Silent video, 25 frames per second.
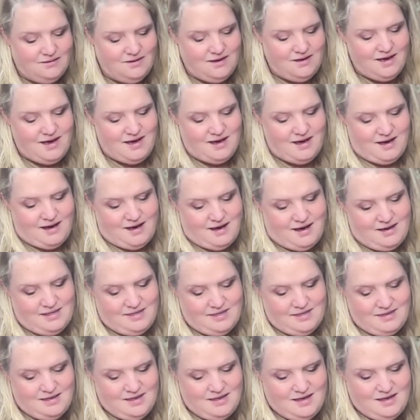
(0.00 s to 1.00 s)

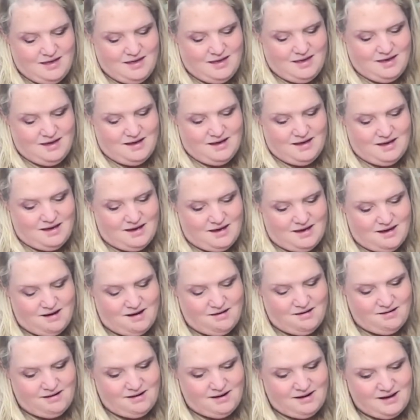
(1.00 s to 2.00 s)
Okay. All
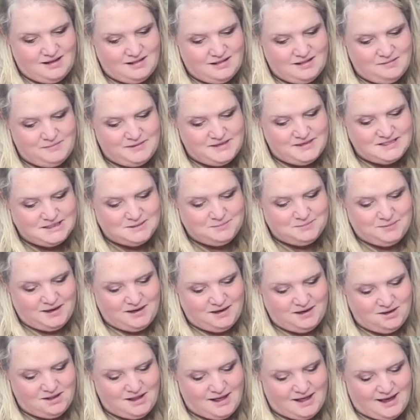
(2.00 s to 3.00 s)
right. Let me
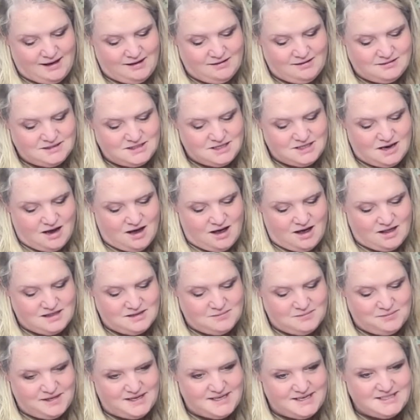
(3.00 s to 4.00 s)
sprinkle out to all
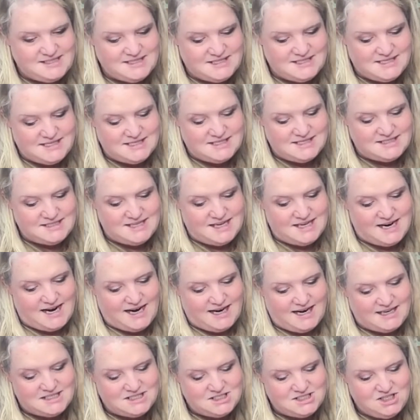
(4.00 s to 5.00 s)
the places that
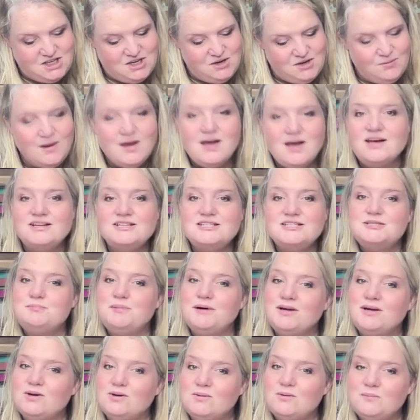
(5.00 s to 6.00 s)
I asked you all to
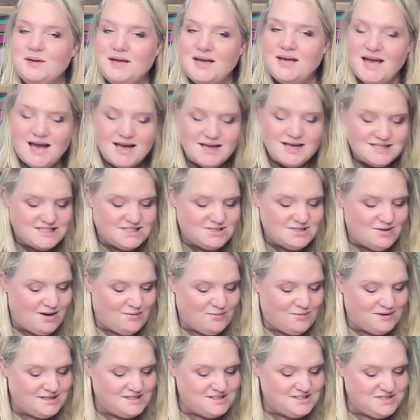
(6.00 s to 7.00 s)
sprinkle me out. So I
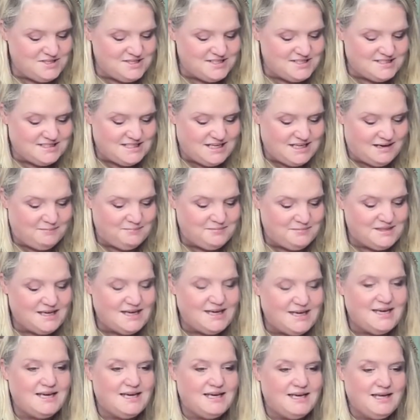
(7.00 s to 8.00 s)
want to do the same
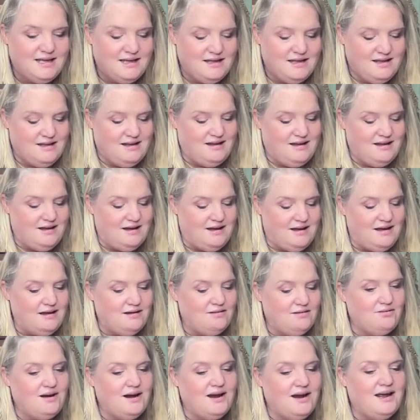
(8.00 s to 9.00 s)
thing.
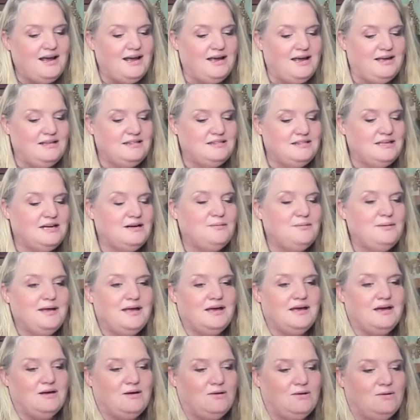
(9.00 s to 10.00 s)
All right. There we
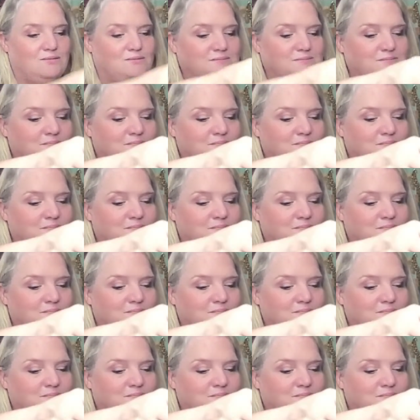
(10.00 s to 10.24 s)
go.